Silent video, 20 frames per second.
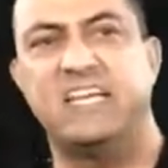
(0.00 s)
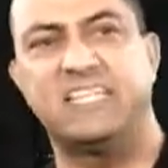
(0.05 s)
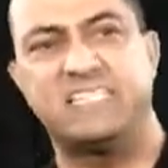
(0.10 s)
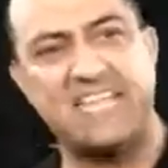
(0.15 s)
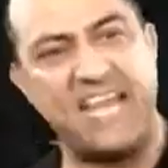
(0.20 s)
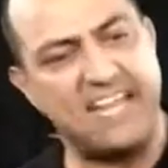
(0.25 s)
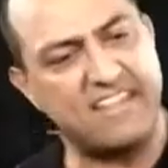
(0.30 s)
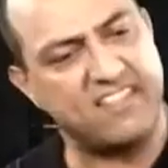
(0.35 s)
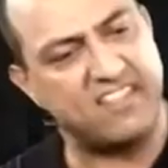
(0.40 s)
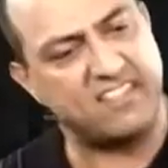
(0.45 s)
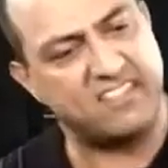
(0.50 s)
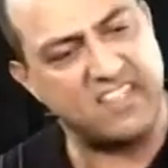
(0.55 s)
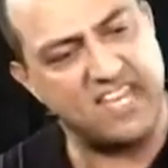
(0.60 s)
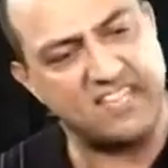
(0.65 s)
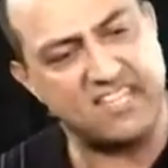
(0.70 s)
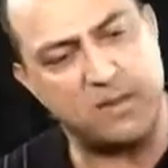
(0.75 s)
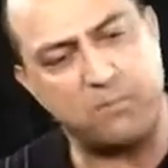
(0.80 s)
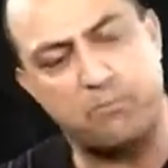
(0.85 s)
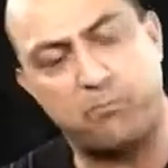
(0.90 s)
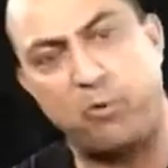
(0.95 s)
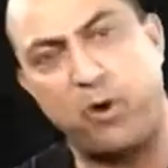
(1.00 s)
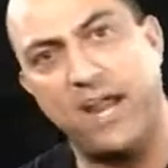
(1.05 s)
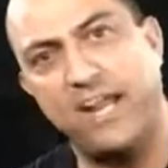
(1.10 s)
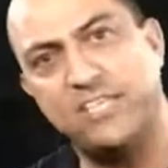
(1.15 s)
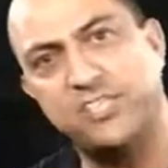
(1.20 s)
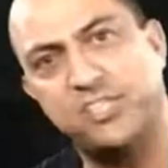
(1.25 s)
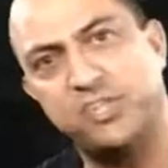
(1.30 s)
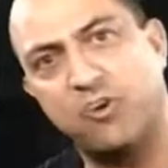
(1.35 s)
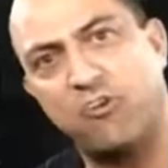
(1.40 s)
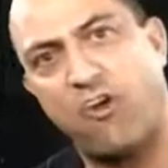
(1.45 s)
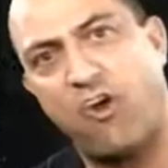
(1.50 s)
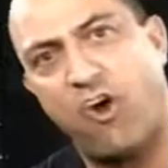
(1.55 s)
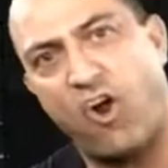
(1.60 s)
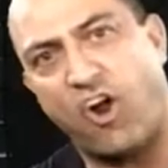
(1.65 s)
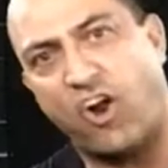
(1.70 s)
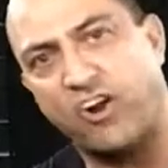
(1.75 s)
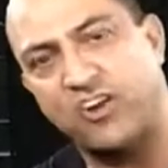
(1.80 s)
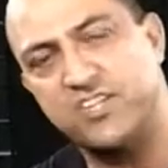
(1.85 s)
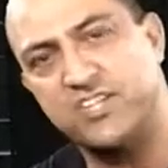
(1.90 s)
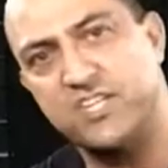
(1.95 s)
Take the thing that breaks your
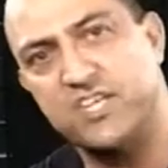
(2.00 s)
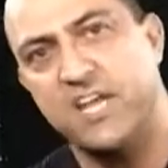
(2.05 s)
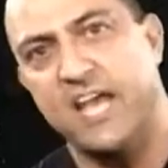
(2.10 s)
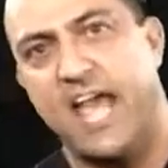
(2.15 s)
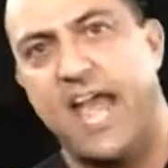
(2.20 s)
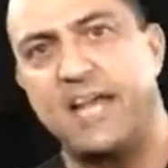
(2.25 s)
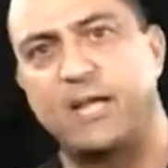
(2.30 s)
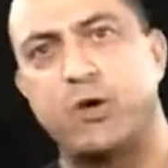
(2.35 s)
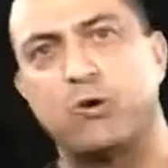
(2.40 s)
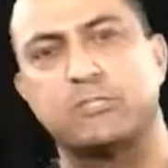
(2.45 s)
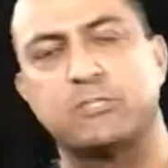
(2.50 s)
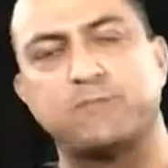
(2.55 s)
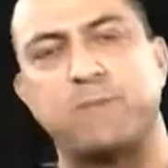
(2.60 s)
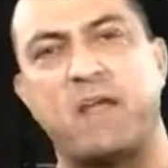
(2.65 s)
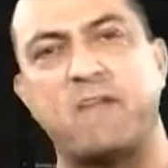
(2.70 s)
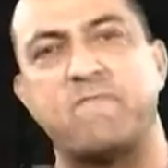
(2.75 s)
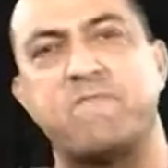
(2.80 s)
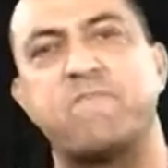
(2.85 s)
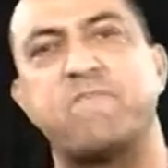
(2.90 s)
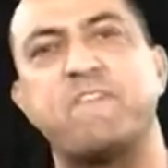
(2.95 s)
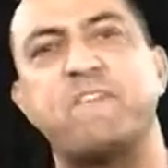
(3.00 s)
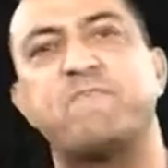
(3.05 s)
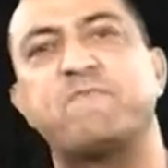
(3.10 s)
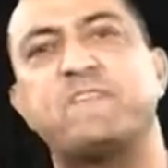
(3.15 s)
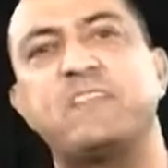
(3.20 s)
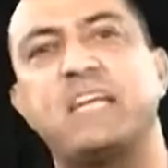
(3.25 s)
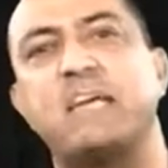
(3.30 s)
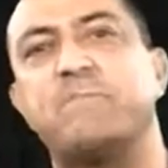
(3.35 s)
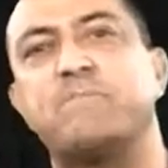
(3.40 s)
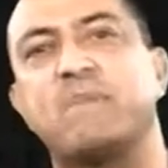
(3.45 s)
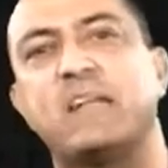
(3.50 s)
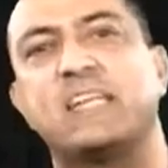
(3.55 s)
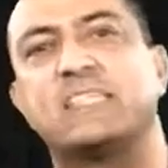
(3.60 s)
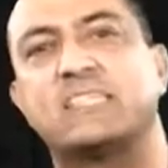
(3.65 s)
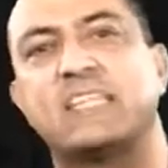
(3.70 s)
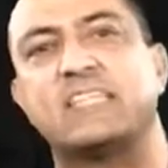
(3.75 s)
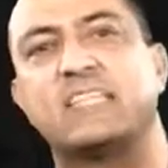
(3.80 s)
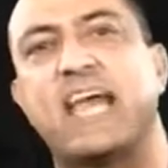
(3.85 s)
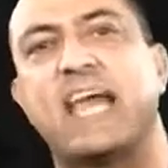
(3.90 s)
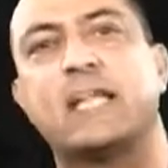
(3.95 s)
heart and go spend 15
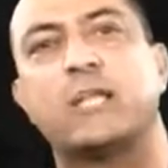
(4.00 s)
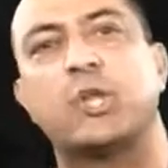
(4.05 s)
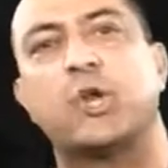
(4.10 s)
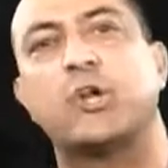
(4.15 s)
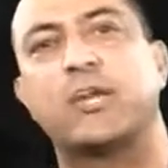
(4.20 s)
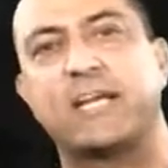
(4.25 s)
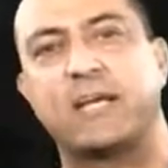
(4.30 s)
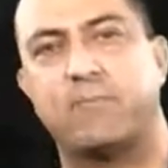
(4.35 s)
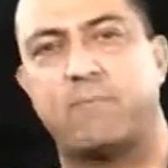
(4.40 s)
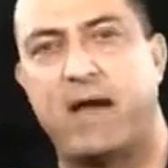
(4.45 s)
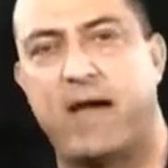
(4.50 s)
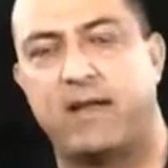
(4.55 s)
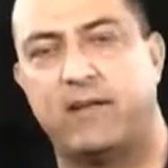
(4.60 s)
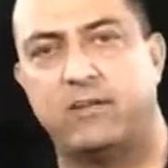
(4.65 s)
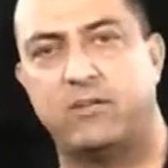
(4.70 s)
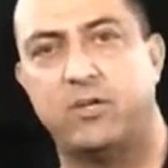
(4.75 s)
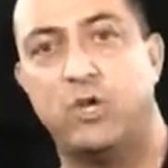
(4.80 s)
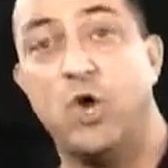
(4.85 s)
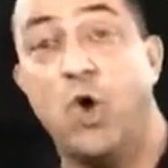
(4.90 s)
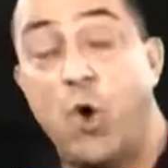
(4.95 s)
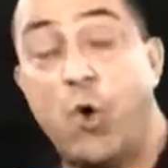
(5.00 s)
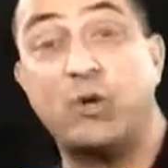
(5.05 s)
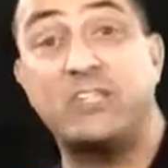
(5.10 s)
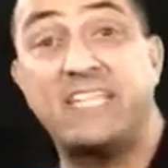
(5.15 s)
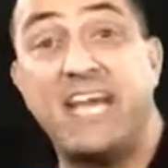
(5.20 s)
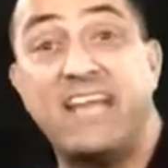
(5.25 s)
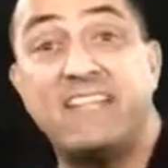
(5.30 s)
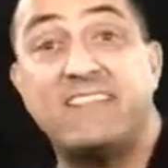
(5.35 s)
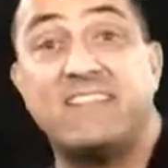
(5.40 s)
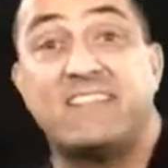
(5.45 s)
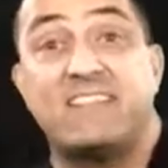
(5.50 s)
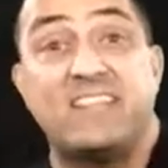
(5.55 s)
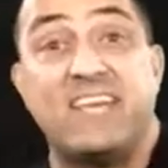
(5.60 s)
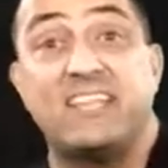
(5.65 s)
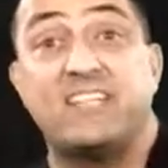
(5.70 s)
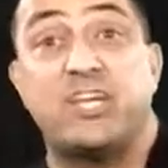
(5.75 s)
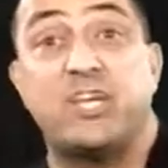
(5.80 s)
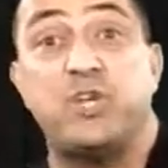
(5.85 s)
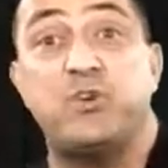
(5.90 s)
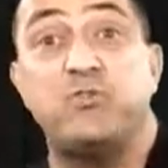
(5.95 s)
minutes a day learning about it. Or take the
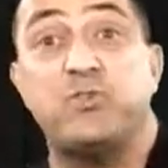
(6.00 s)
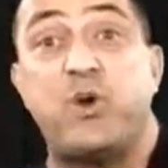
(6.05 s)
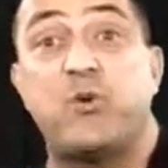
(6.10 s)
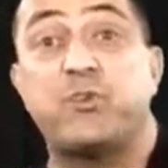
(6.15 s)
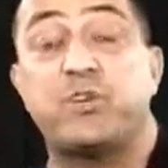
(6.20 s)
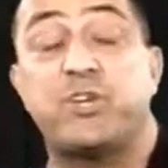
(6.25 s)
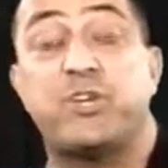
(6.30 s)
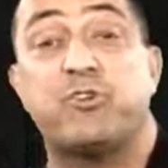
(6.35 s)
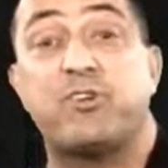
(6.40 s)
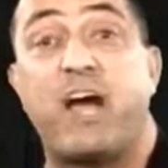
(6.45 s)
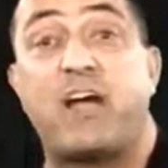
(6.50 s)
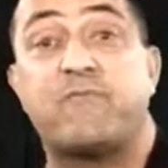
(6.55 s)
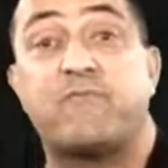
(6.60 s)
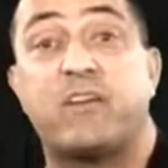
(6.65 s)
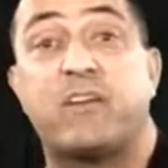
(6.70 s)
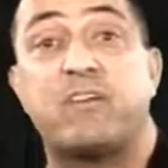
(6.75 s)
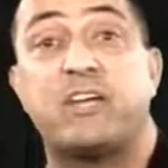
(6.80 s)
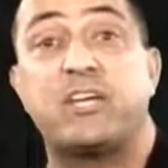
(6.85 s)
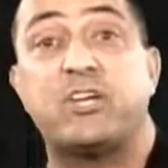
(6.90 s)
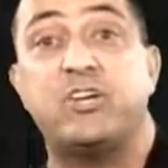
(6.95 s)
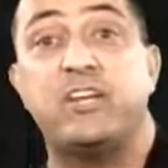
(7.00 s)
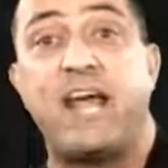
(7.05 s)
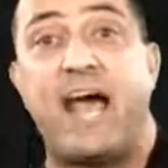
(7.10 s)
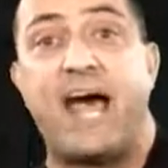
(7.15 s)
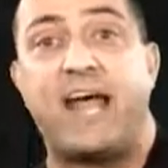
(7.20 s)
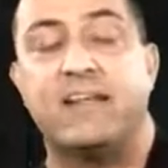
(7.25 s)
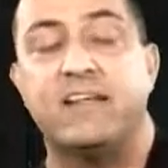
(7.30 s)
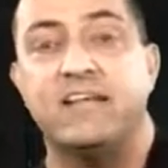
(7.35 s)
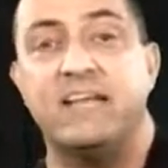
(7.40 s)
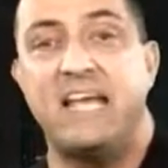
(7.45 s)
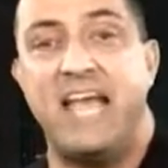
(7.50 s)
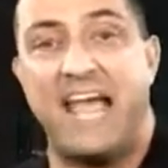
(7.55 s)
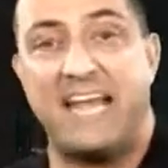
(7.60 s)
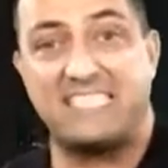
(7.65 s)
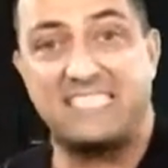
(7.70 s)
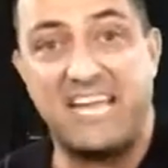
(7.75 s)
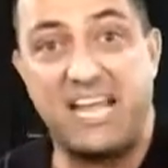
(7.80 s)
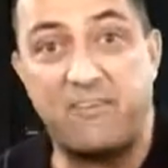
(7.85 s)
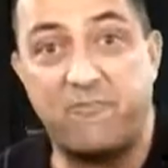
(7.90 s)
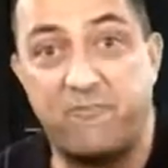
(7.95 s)
thing that you know you're not very good at
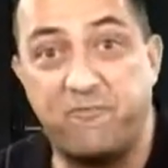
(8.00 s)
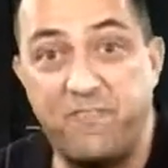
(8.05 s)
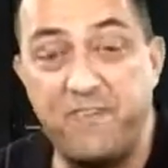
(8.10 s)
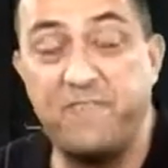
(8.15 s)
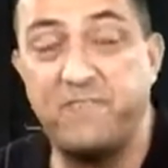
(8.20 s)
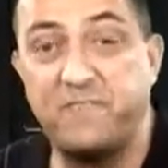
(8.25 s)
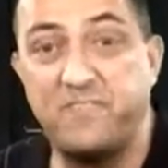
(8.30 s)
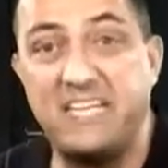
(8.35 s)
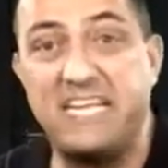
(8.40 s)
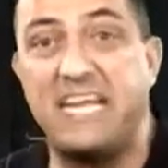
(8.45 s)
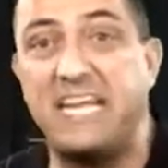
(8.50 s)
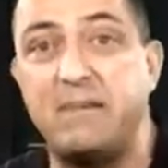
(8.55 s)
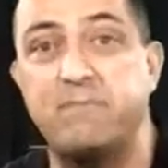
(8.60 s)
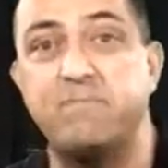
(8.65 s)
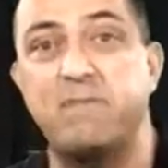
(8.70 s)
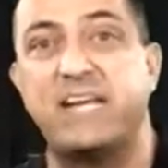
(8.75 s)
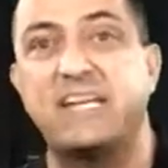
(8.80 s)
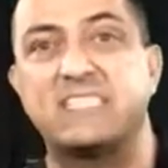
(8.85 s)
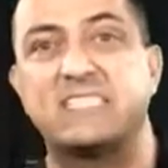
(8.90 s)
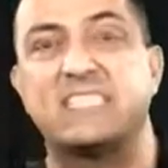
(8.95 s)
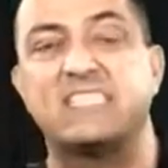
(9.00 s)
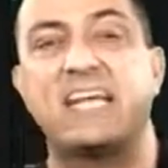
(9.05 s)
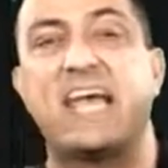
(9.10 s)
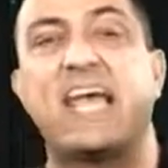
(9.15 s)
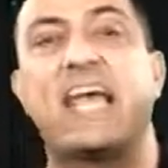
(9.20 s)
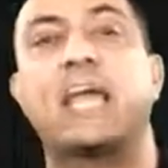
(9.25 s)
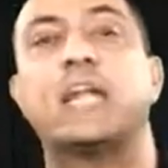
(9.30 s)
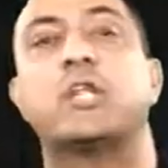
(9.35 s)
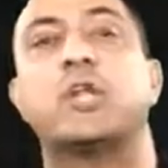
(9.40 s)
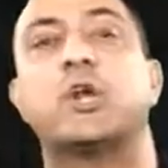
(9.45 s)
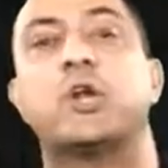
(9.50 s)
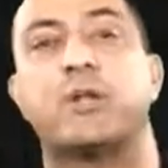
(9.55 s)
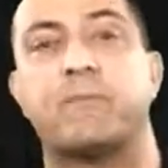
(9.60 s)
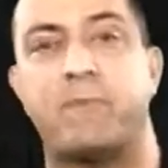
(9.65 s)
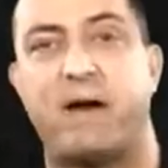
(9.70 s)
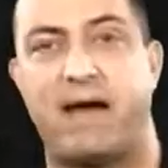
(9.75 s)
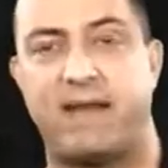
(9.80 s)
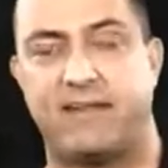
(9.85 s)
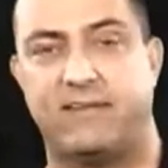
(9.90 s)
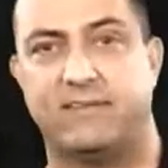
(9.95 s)
and take 15 minutes a day and learn
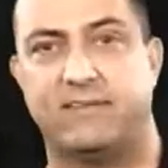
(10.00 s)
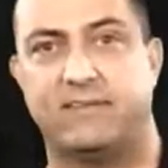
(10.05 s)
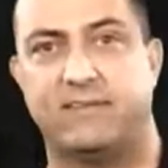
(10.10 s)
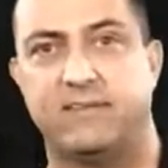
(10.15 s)
about it.